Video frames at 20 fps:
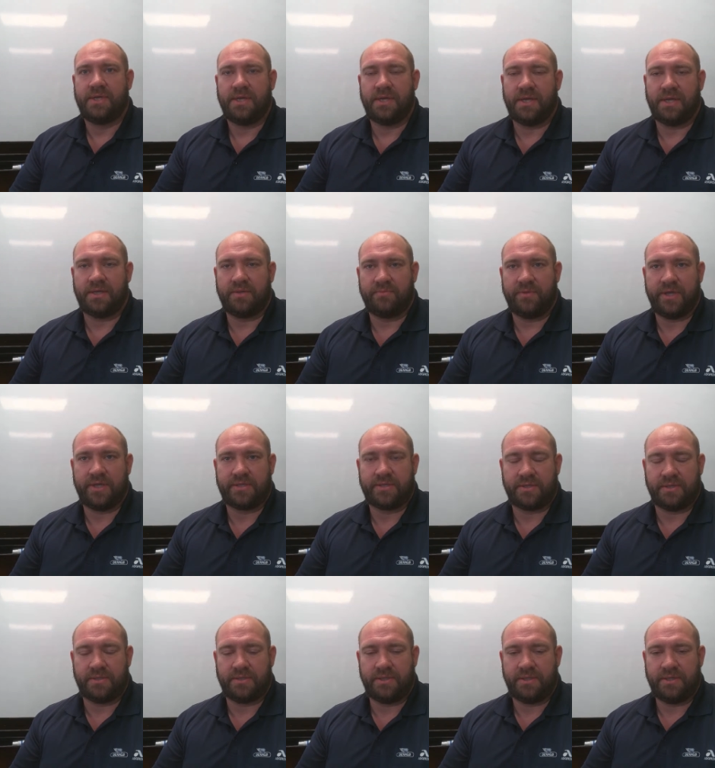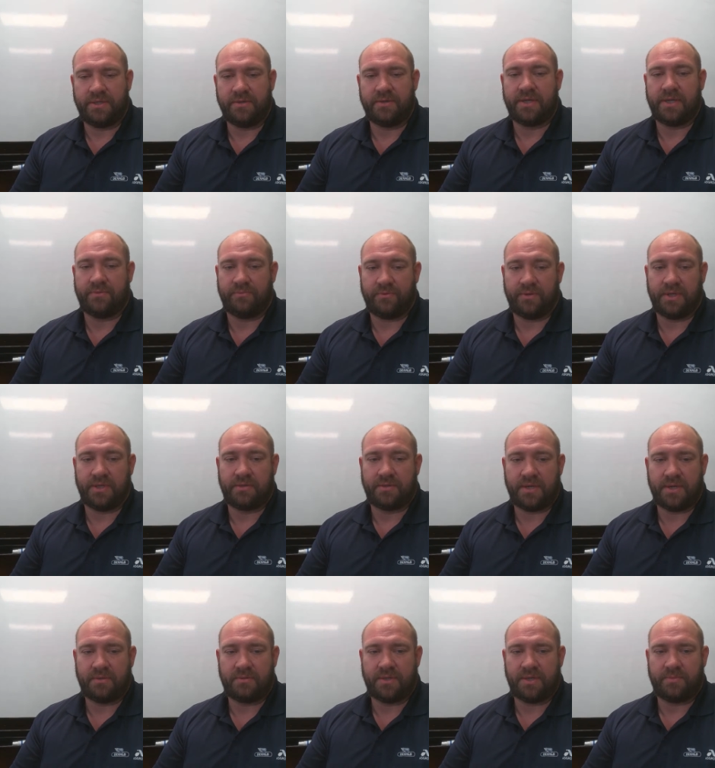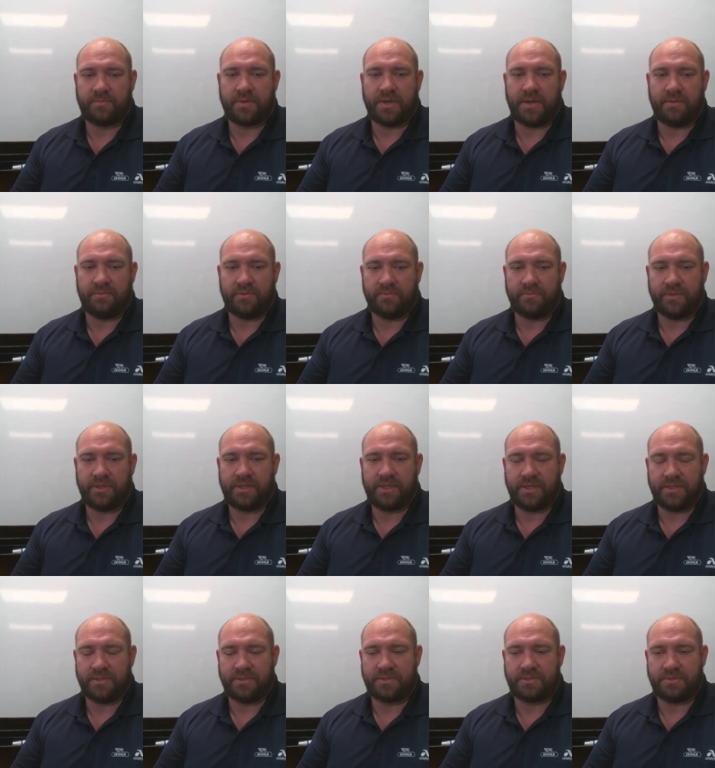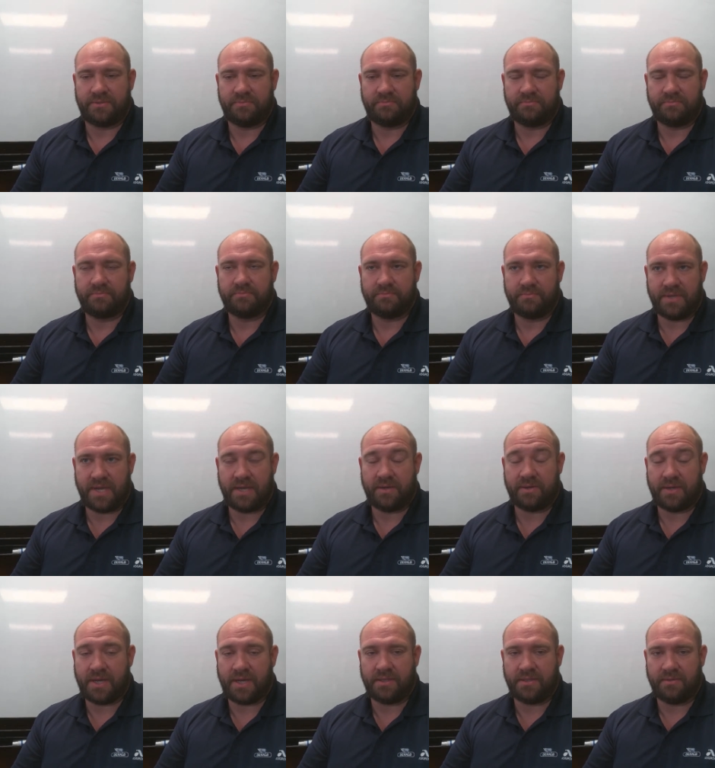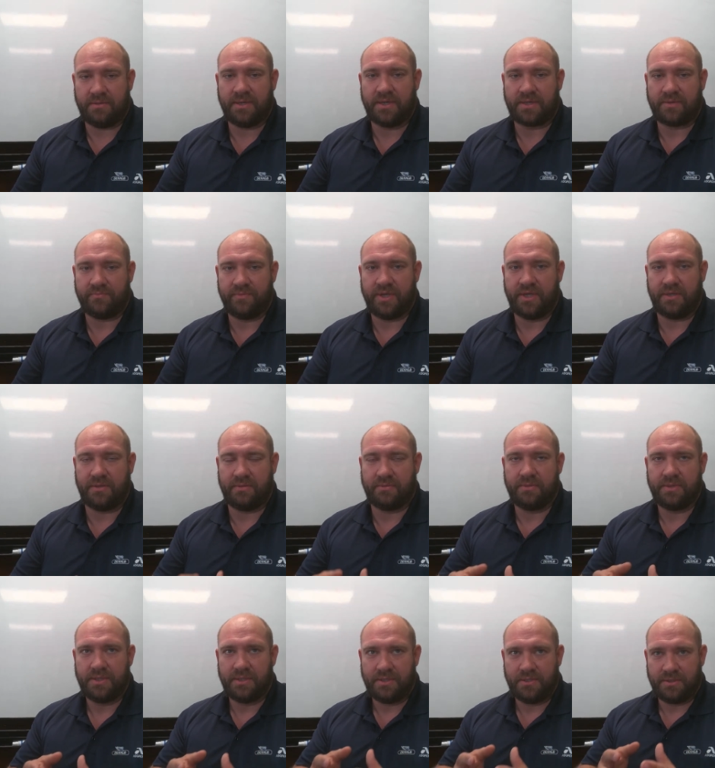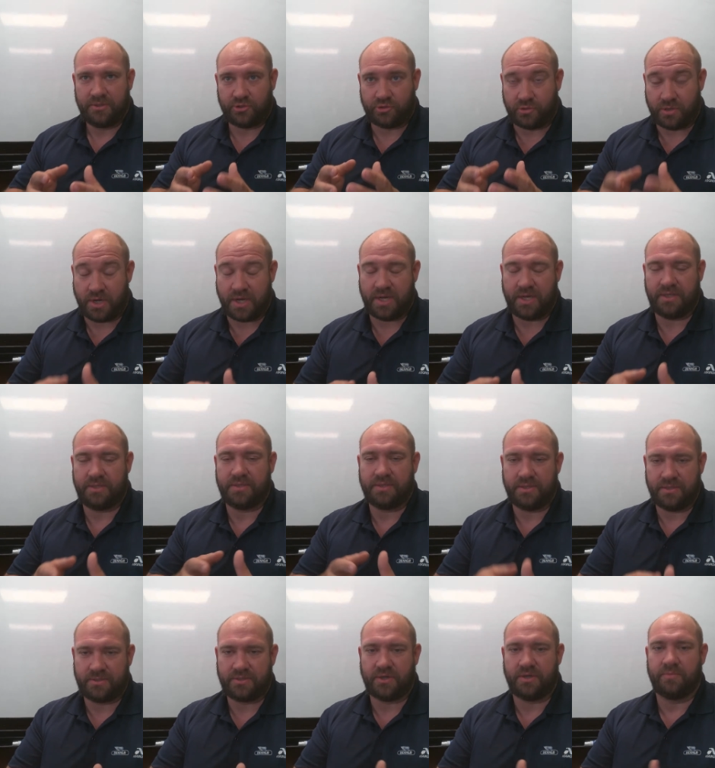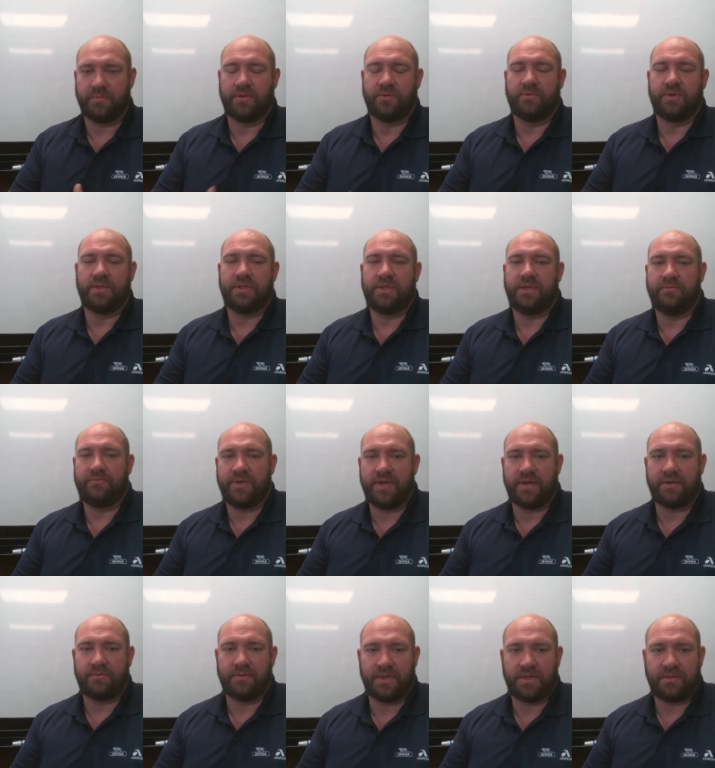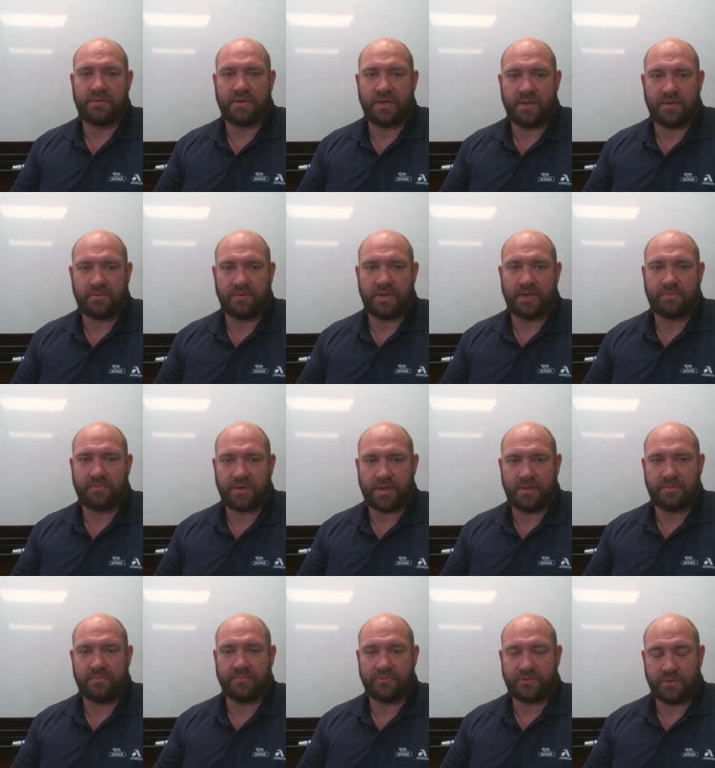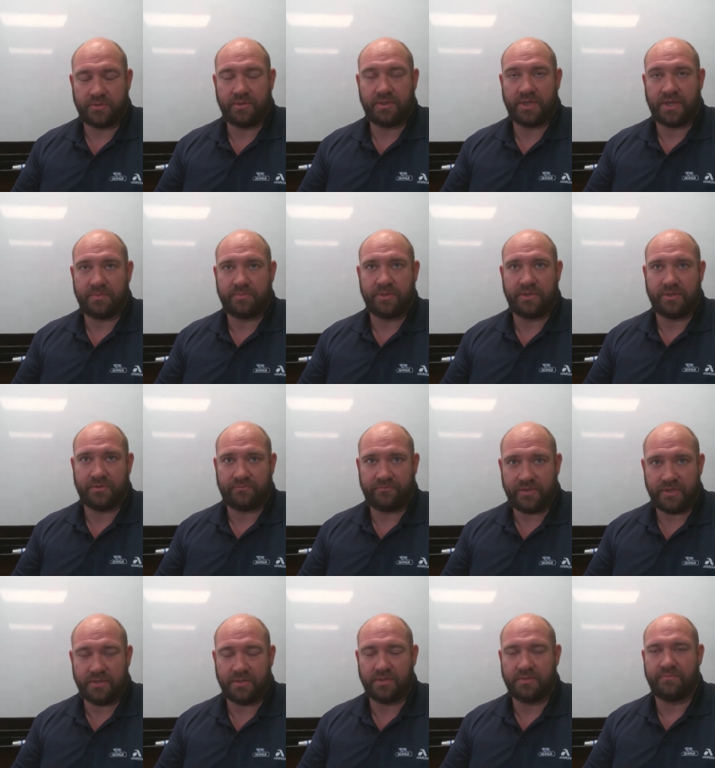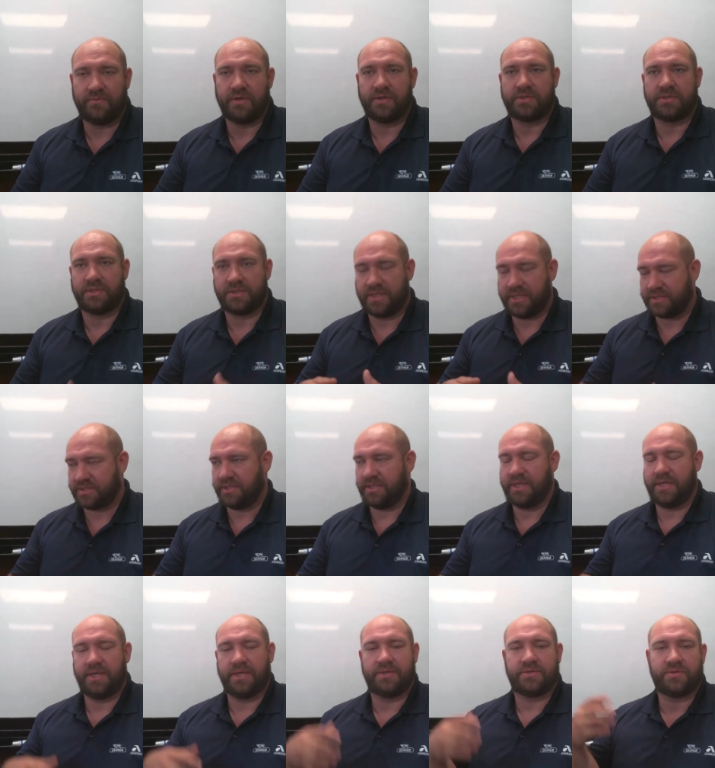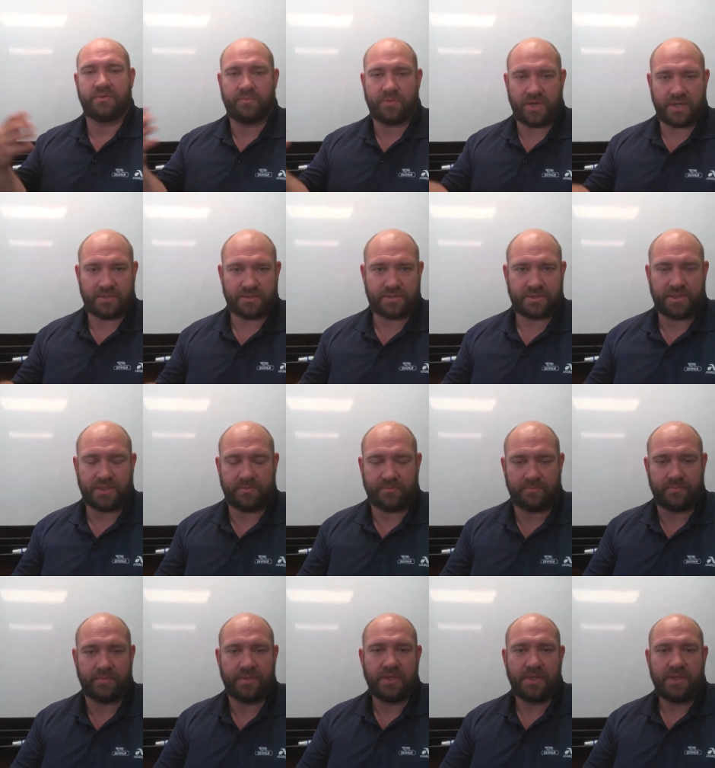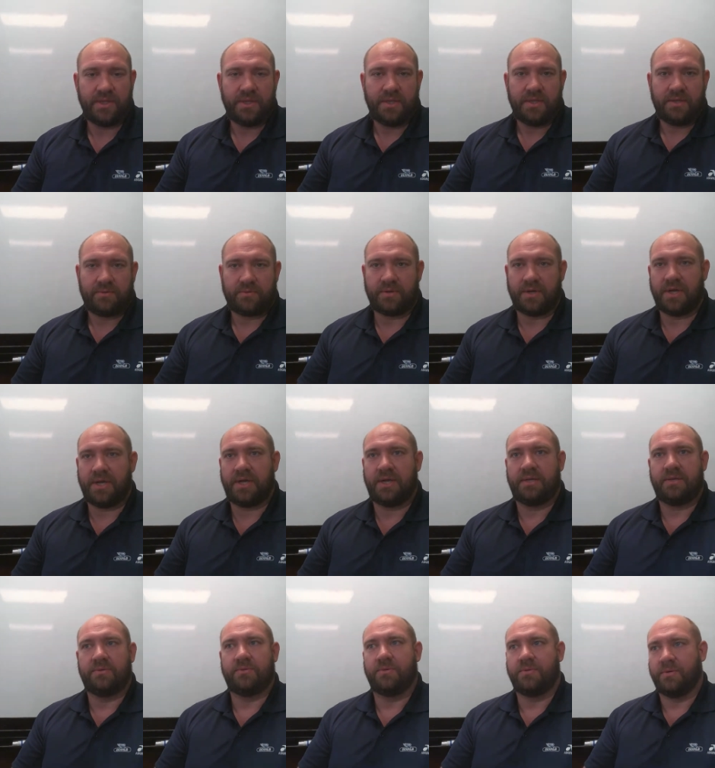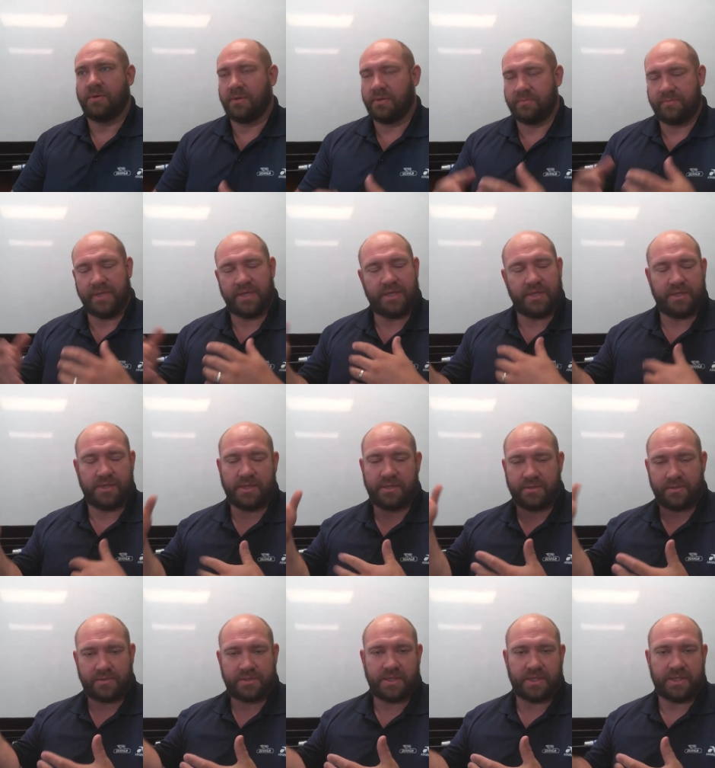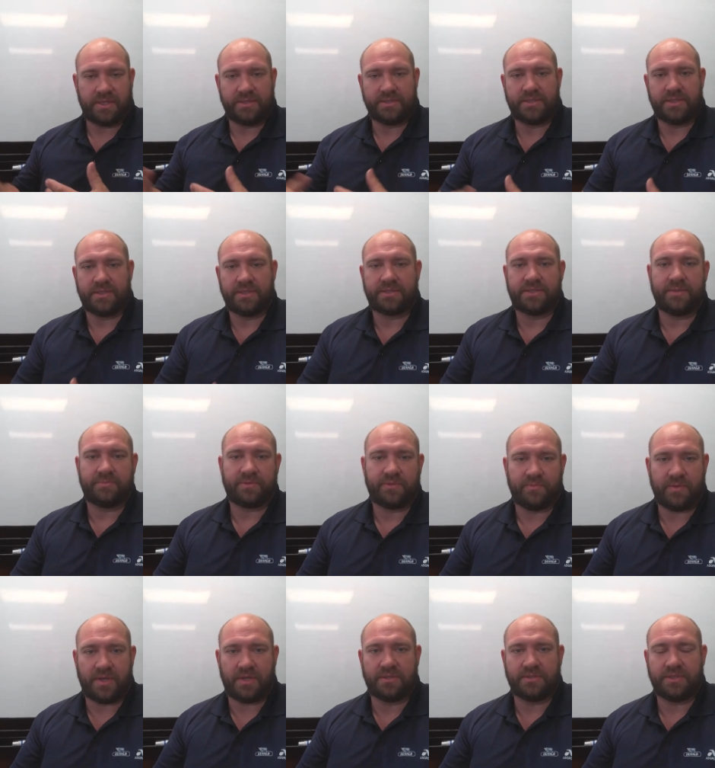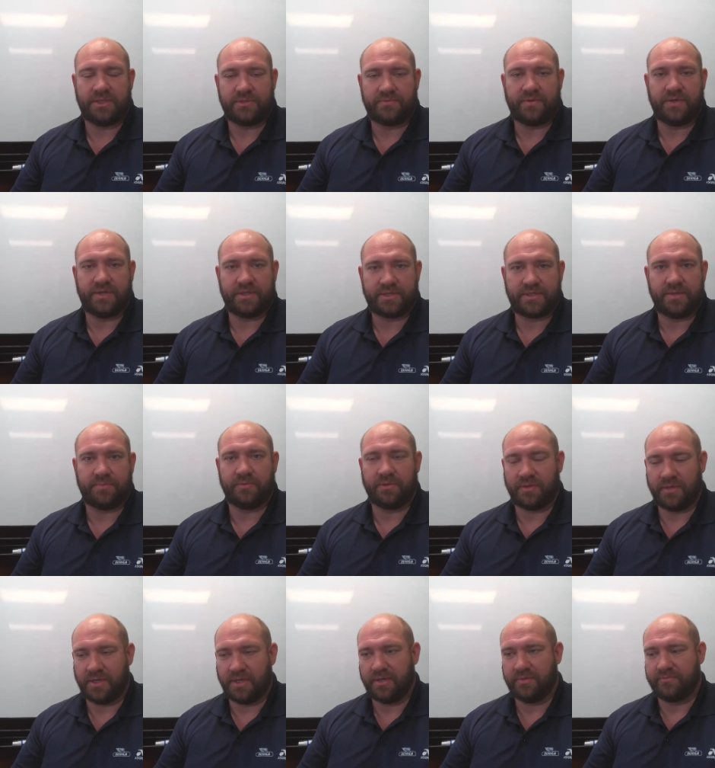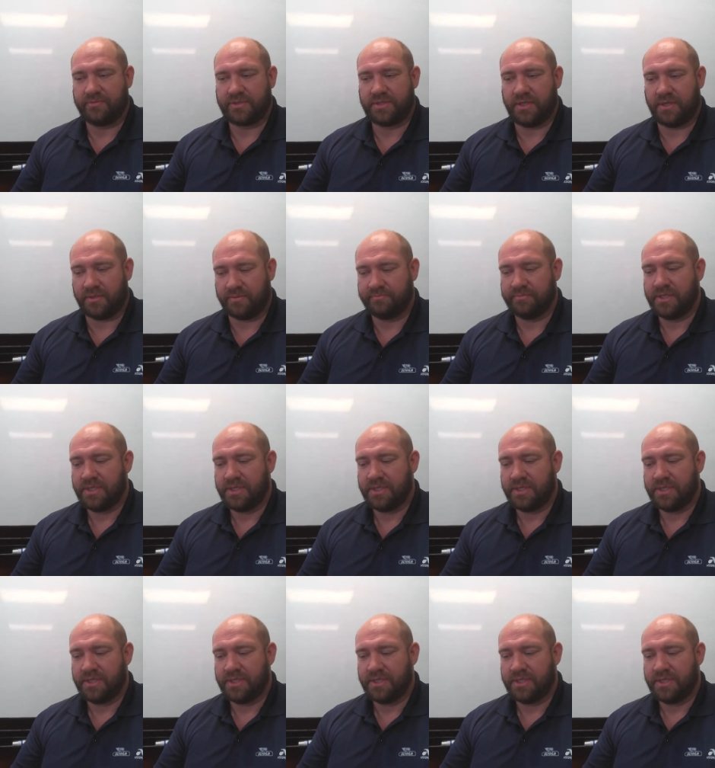to make sure that you don't have a red crown rot problem, because I highly recommend trying to determine whether you've got a red crown rot problem showing up in your field versus SDS or brown stem rot or any of the other things that the symptomology is very similar of. Yeah. So